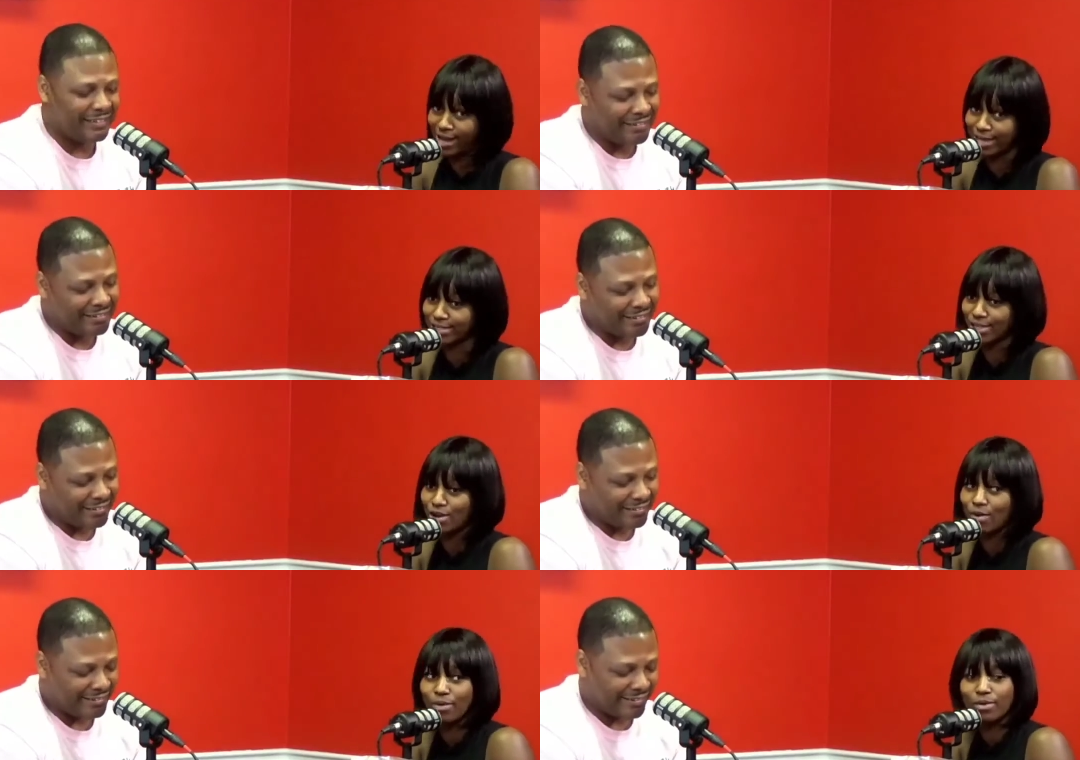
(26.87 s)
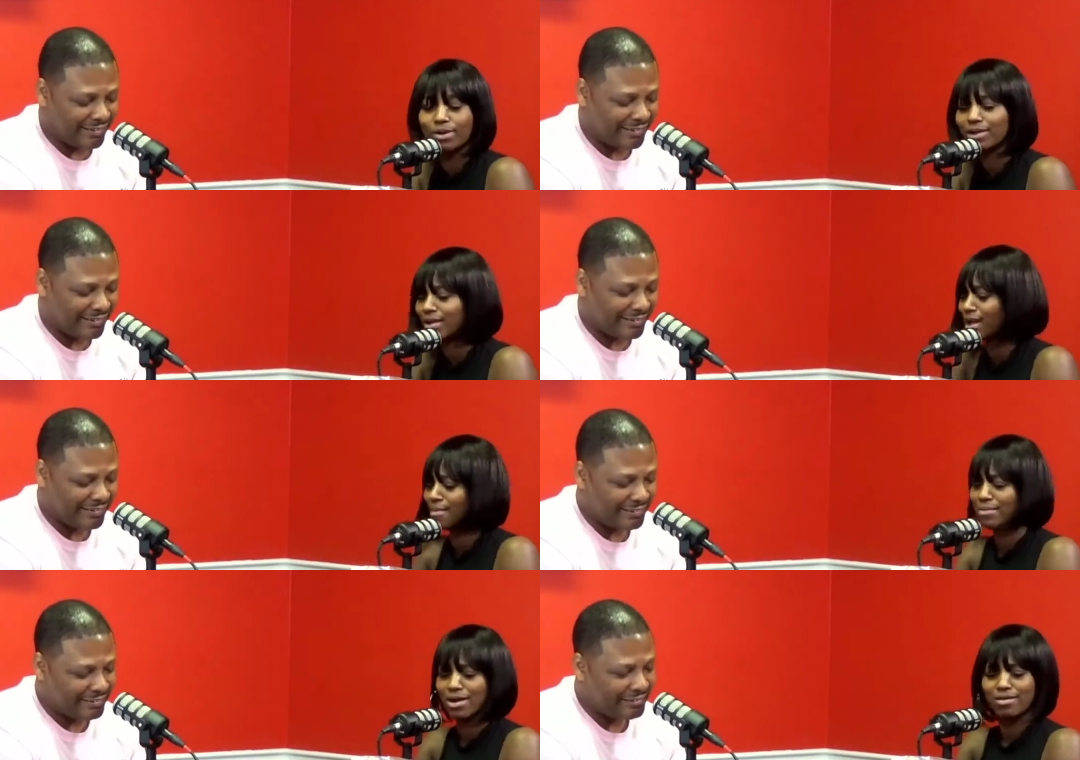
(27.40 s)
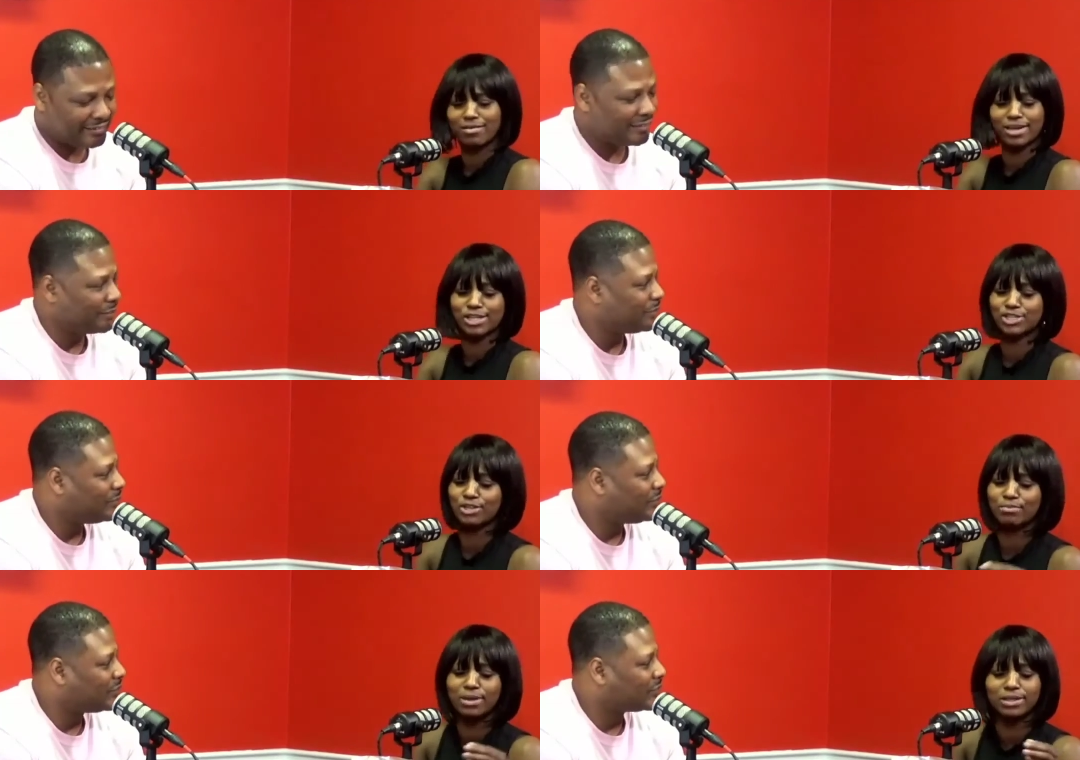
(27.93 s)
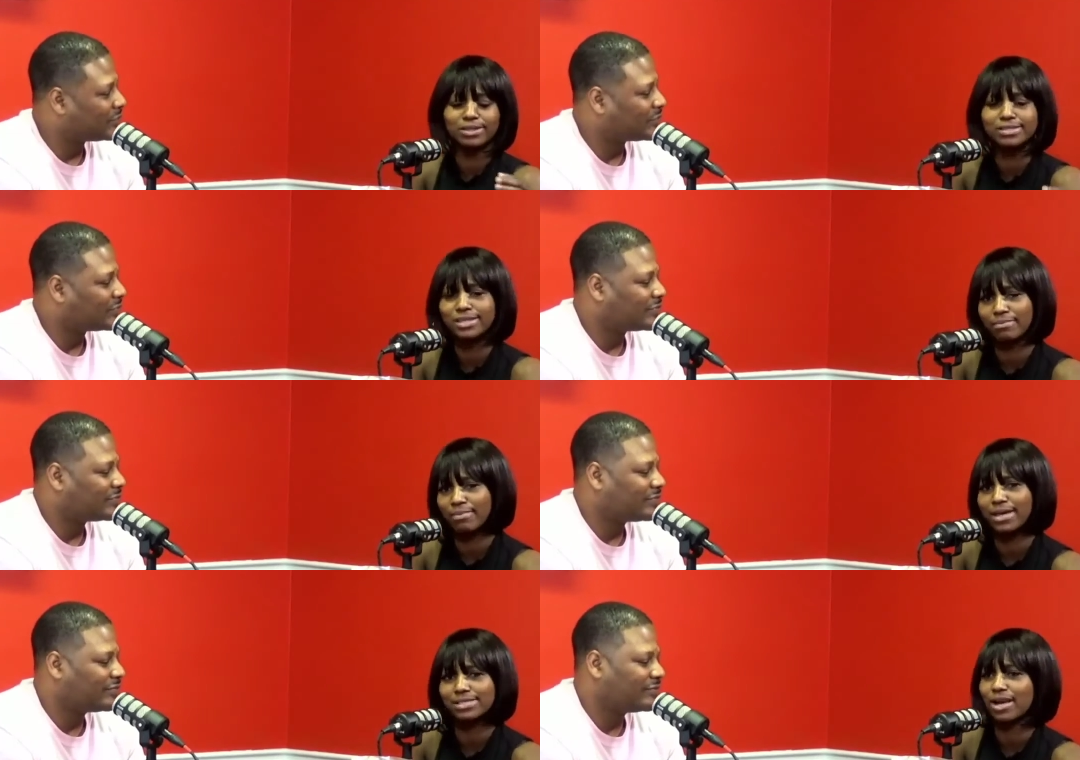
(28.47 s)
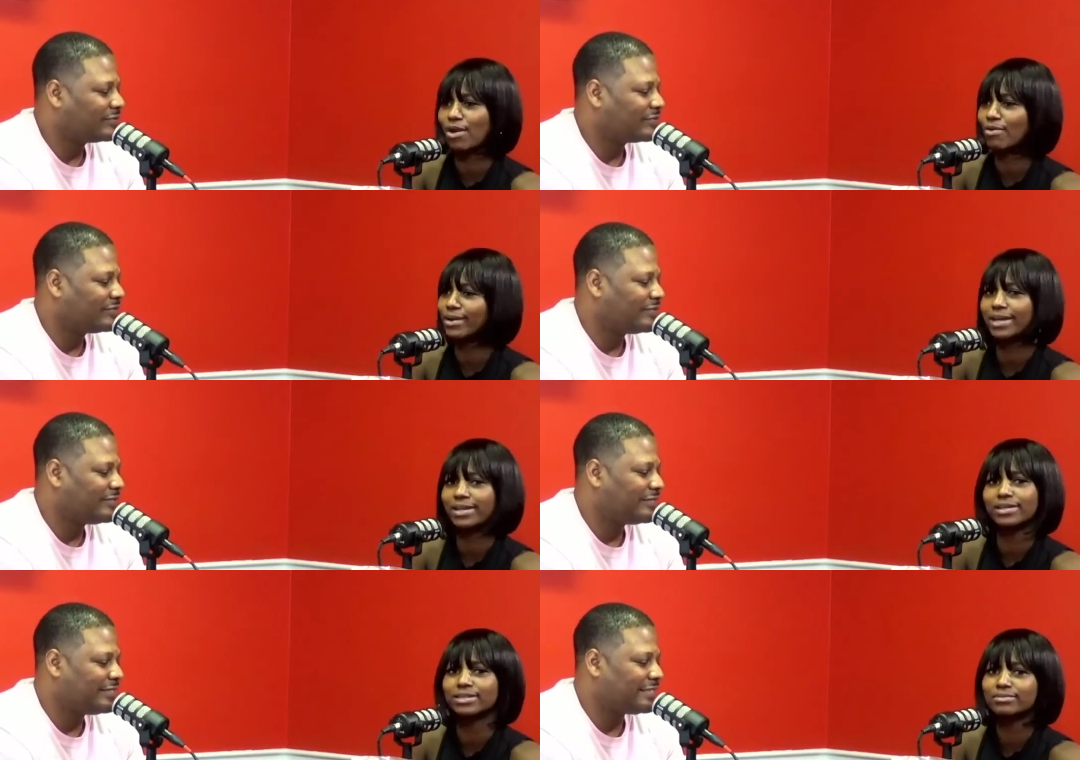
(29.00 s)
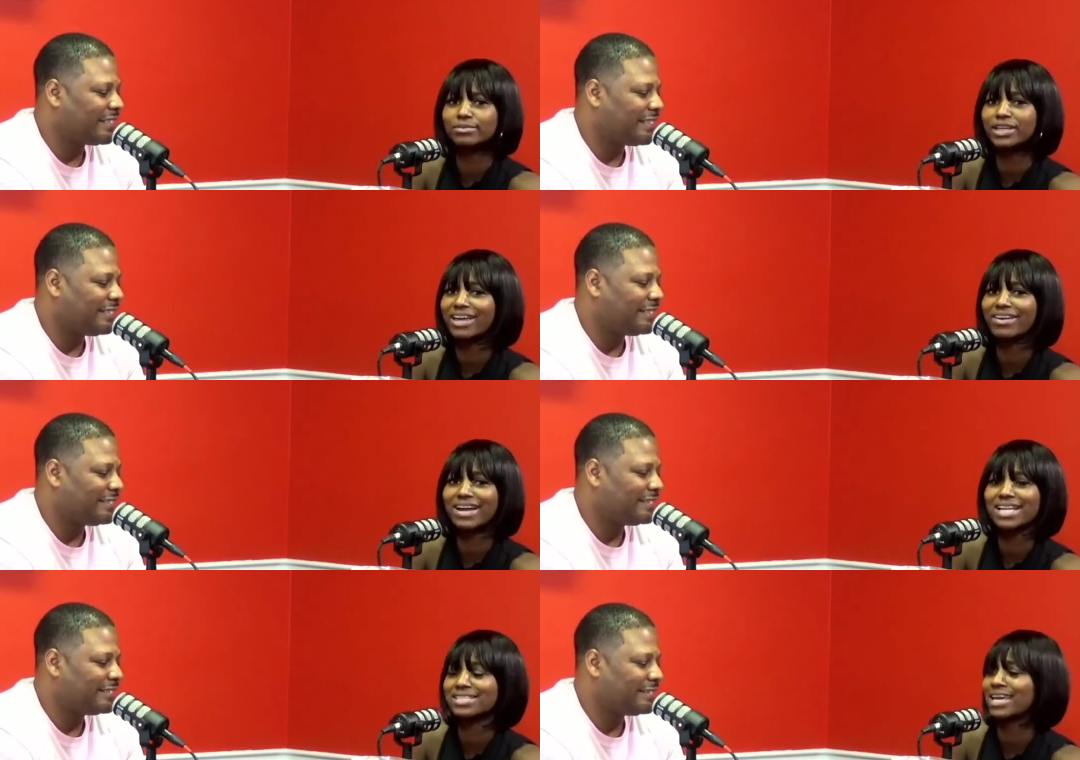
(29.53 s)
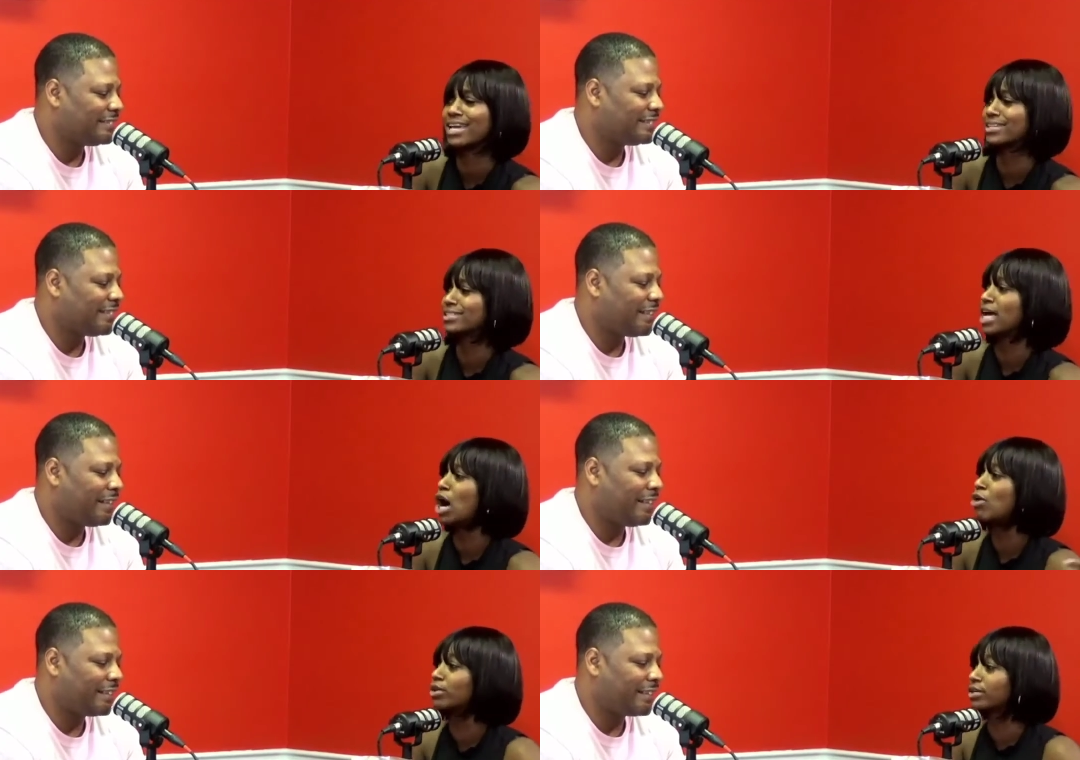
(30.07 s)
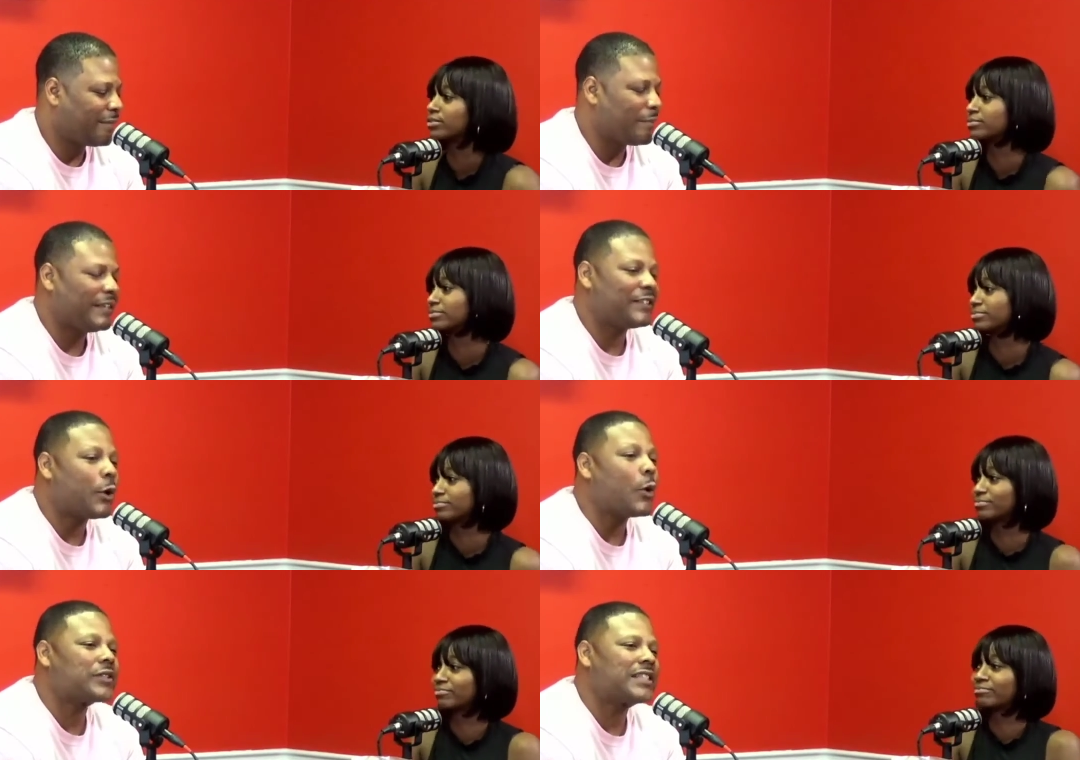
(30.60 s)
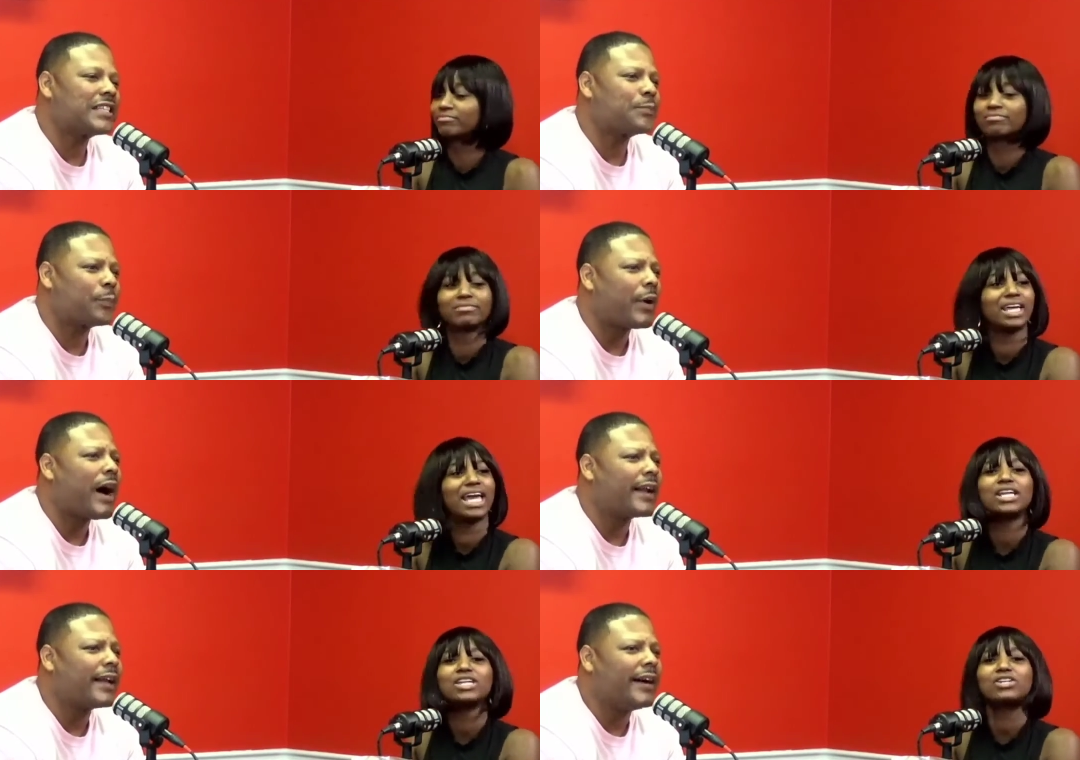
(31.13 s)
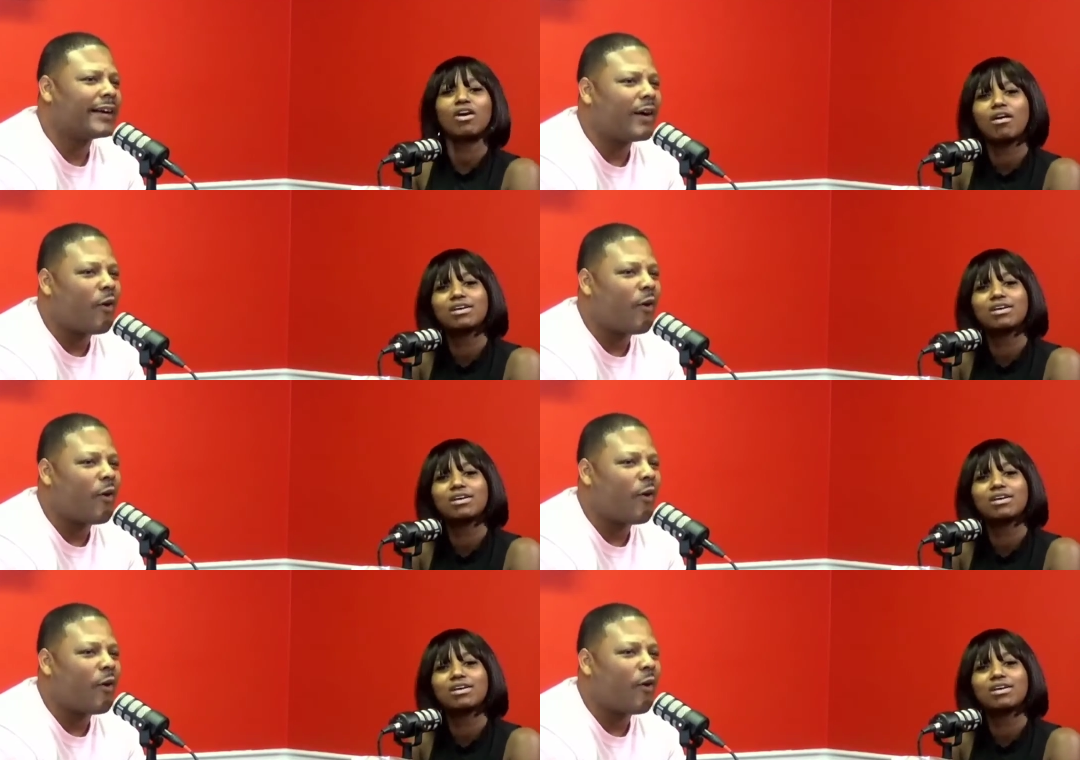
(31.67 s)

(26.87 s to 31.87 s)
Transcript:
Speaker 1: that's going. Well, come on, get you a mother of sea and hold that up. You ain't gotta take it, just hold it.
Speaker 2: Come endorse this product